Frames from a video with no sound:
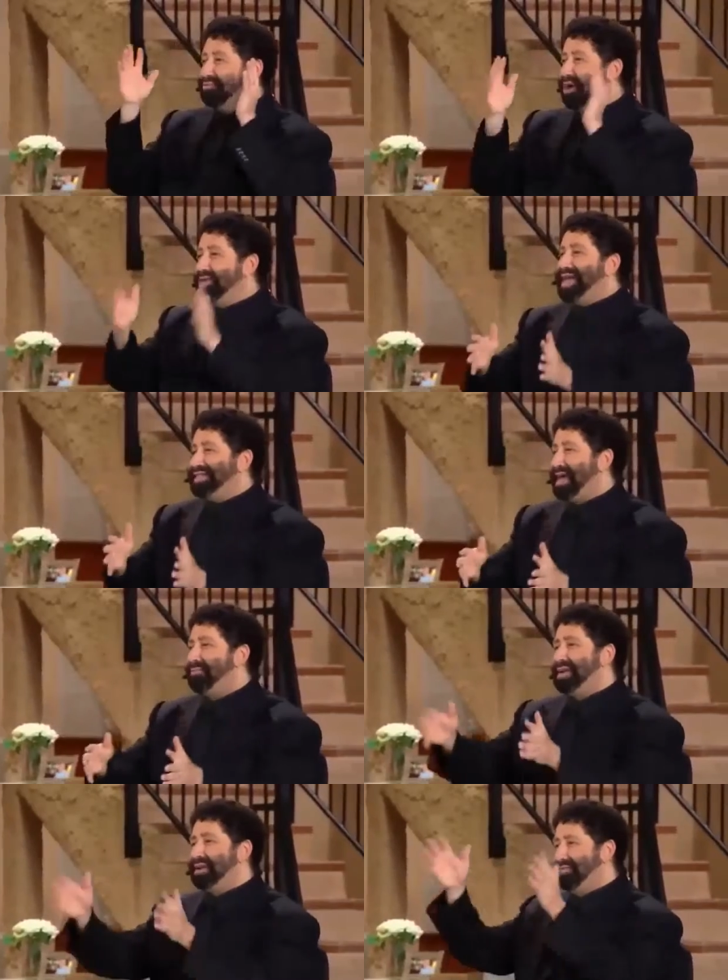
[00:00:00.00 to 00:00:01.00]
all that's
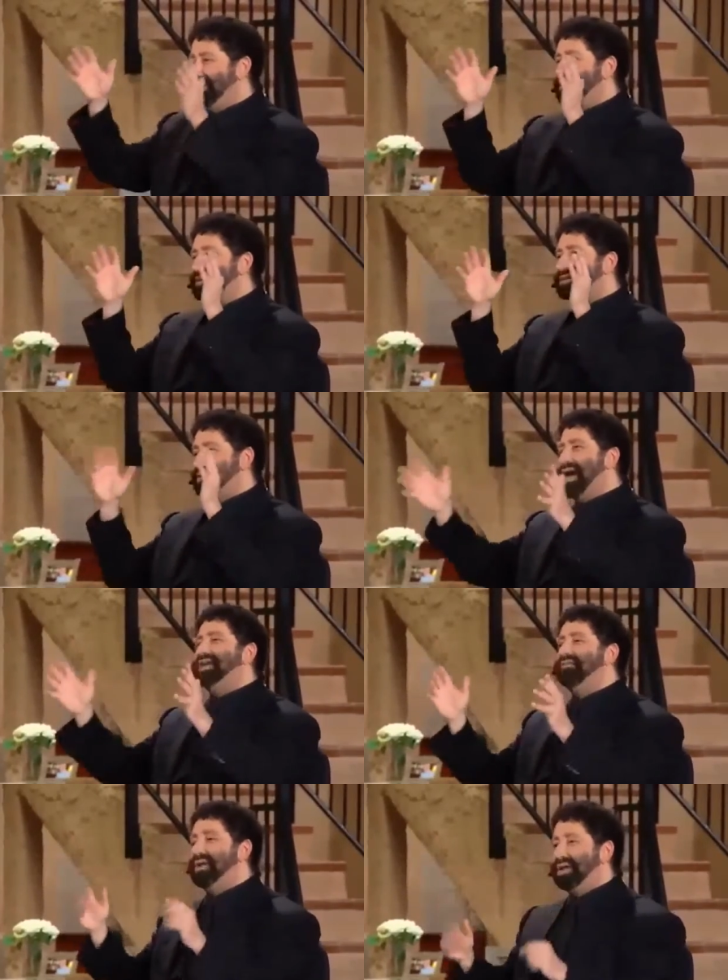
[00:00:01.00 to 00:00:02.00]
happening, the
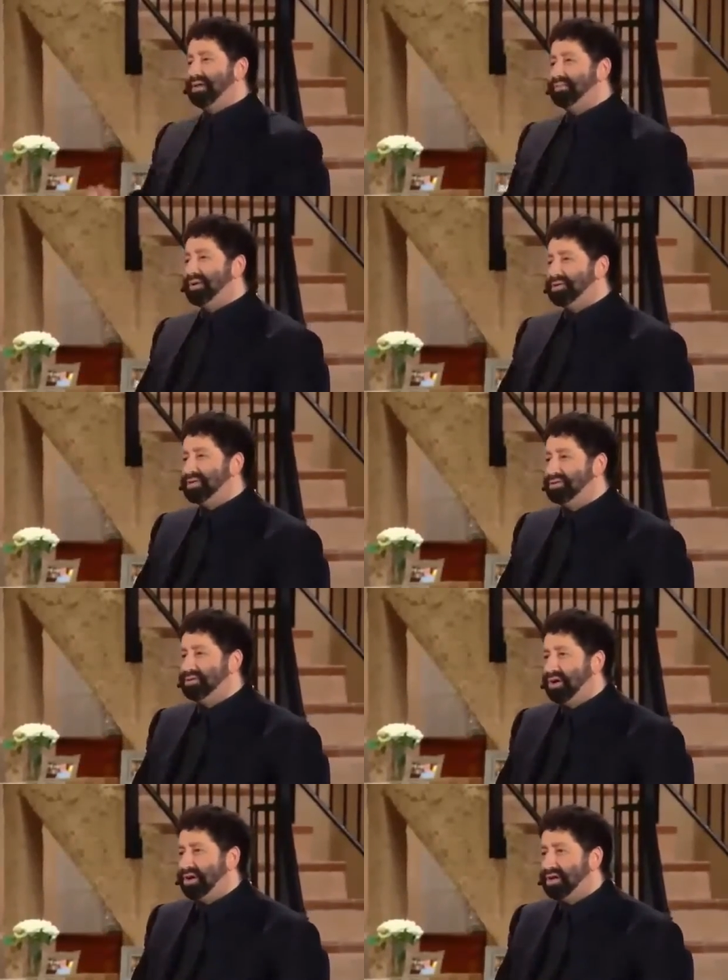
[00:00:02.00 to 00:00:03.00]
sign of Baal appears in New
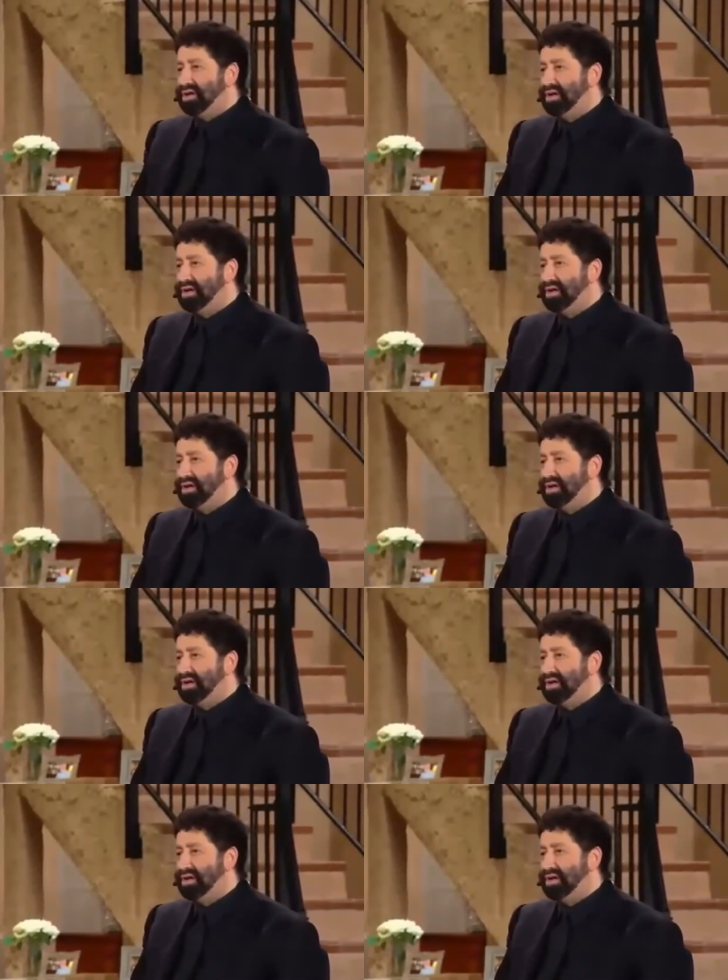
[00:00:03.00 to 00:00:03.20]
York.